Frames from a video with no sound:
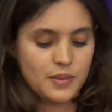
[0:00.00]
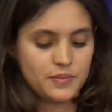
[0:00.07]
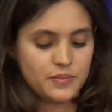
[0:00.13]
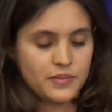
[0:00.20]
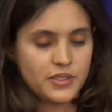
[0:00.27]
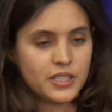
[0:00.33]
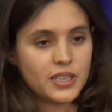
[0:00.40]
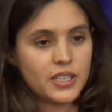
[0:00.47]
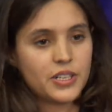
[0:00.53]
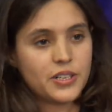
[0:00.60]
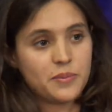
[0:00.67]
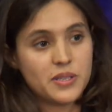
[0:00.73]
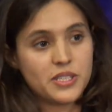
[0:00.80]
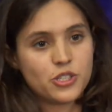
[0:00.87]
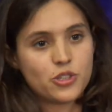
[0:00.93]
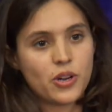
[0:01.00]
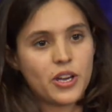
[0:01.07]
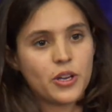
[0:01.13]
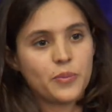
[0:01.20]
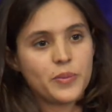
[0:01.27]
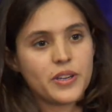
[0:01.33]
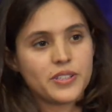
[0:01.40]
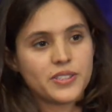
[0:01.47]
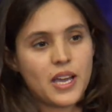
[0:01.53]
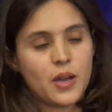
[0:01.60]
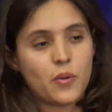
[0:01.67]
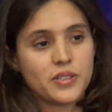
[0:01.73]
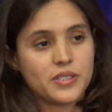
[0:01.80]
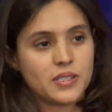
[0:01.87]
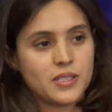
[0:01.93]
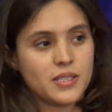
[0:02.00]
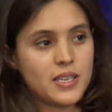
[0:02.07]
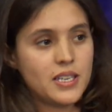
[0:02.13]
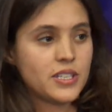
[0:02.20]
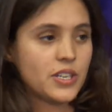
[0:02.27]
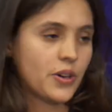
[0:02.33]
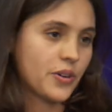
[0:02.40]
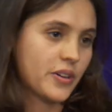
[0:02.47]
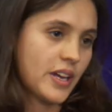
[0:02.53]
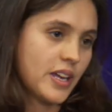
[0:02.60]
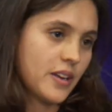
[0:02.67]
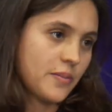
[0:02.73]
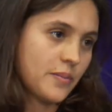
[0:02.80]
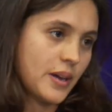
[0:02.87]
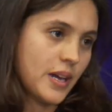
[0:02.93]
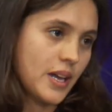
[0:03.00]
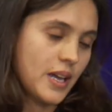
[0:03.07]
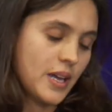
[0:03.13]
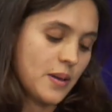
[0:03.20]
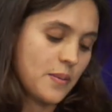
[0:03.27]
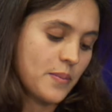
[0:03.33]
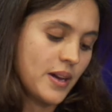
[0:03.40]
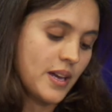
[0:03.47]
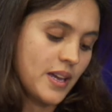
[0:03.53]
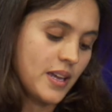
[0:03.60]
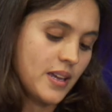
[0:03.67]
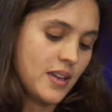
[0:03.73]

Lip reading: declared a mistrial because I wasn't interrogated by my